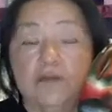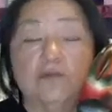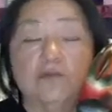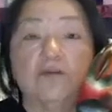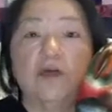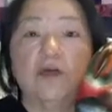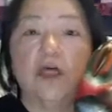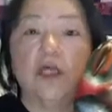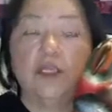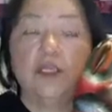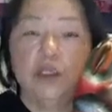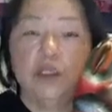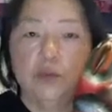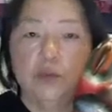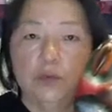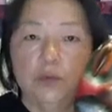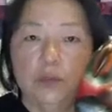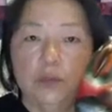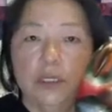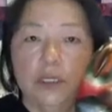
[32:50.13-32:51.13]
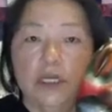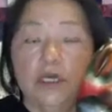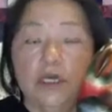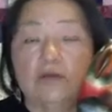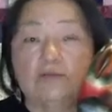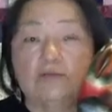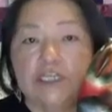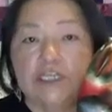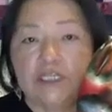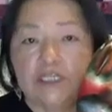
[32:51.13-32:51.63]
the value
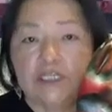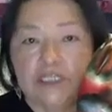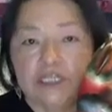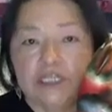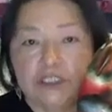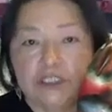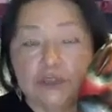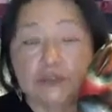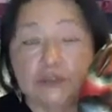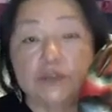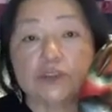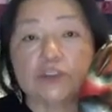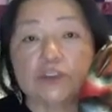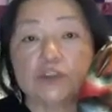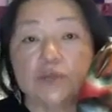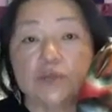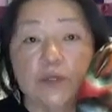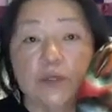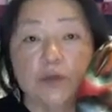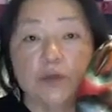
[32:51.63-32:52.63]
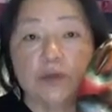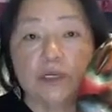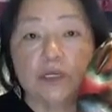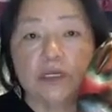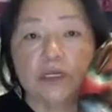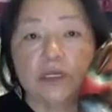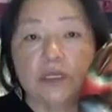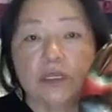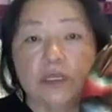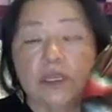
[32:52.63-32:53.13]
of tending to your
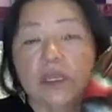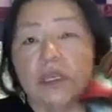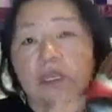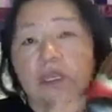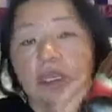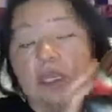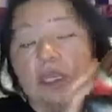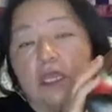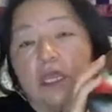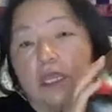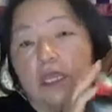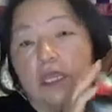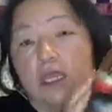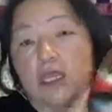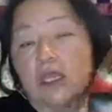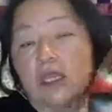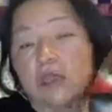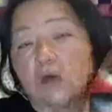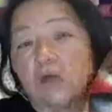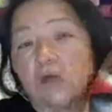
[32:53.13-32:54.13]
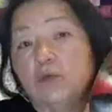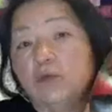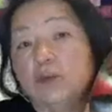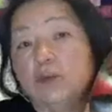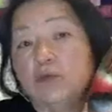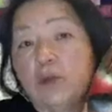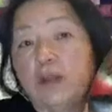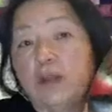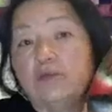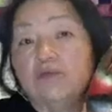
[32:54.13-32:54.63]
spirit
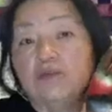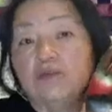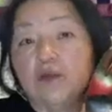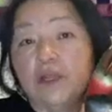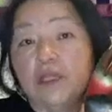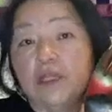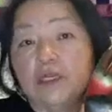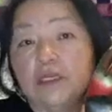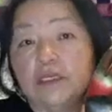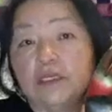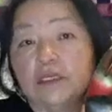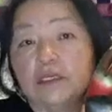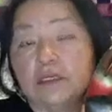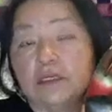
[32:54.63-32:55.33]
with my friend.